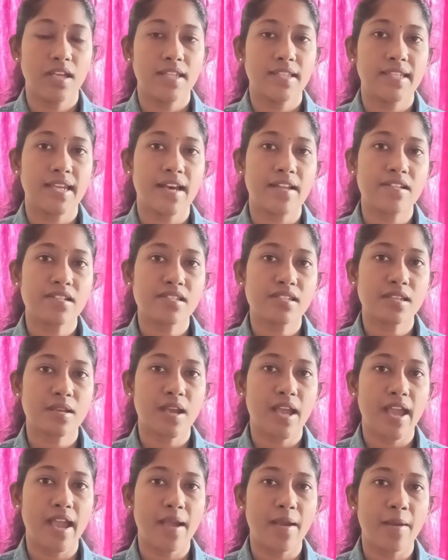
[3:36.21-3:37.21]
There is
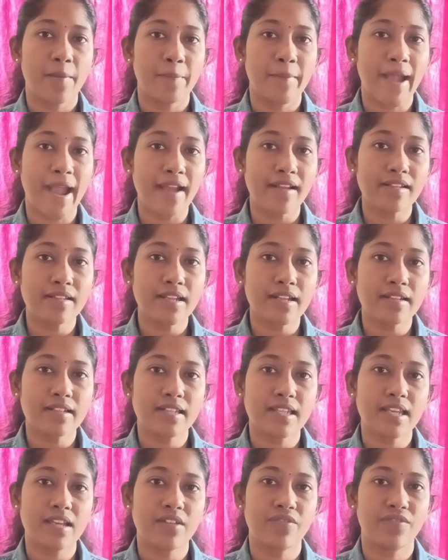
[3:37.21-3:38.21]

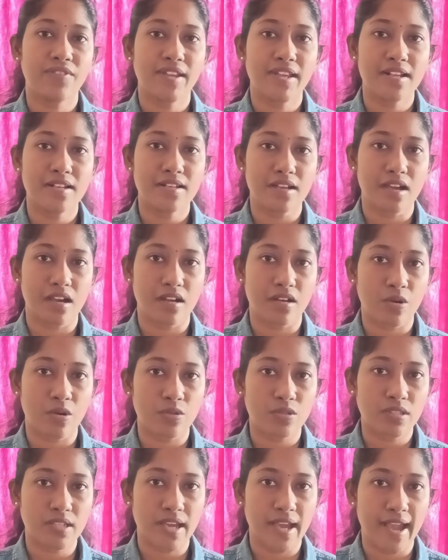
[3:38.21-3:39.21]
magnetic field
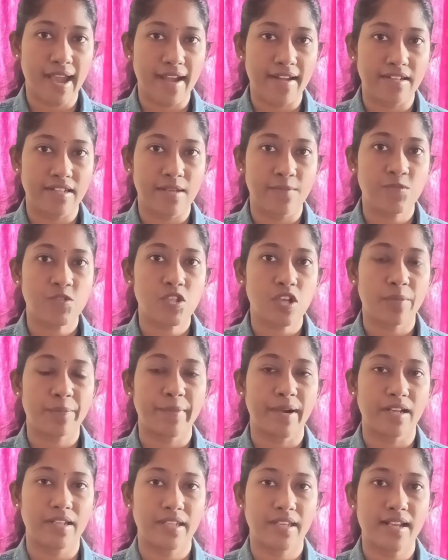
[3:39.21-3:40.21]
around the atoms or
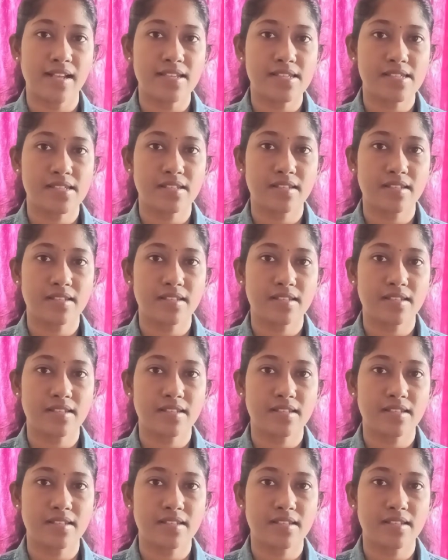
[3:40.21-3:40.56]
particles.